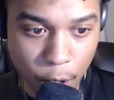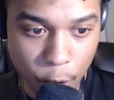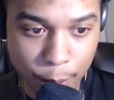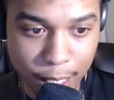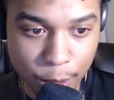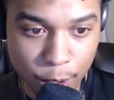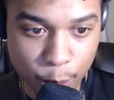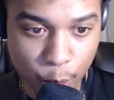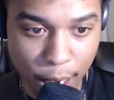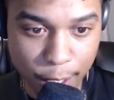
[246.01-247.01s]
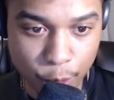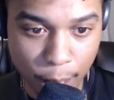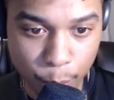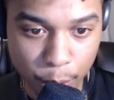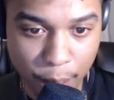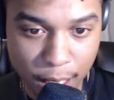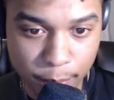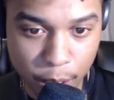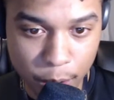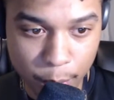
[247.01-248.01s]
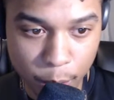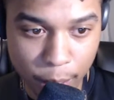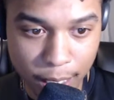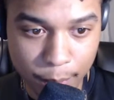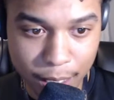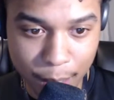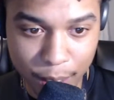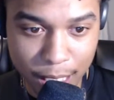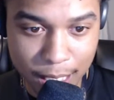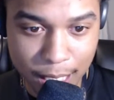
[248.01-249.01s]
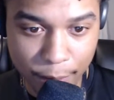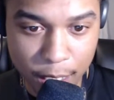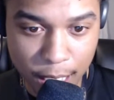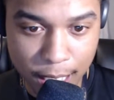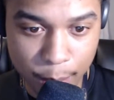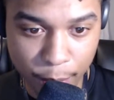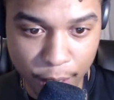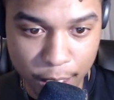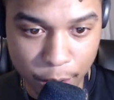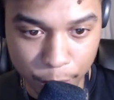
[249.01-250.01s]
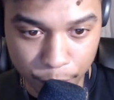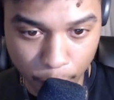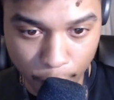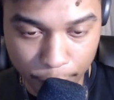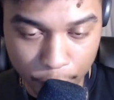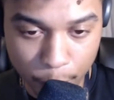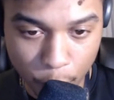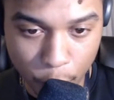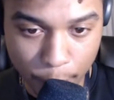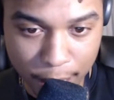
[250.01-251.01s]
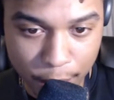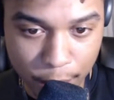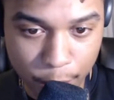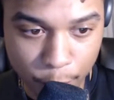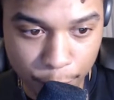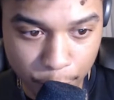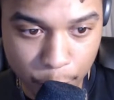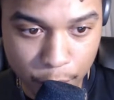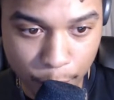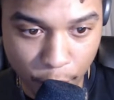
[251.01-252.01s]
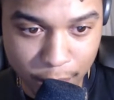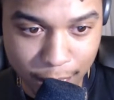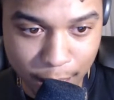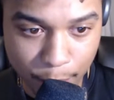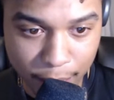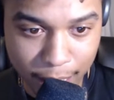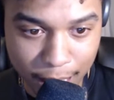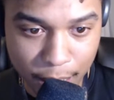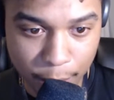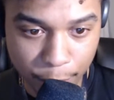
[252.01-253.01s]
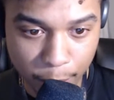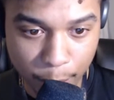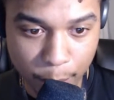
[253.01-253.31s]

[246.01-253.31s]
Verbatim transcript: Eubank Jr. was required to drop three pounds below the middleweight limit, something he's never done as a professional. Furthermore, Eubank Sr. refused to participate in any of the free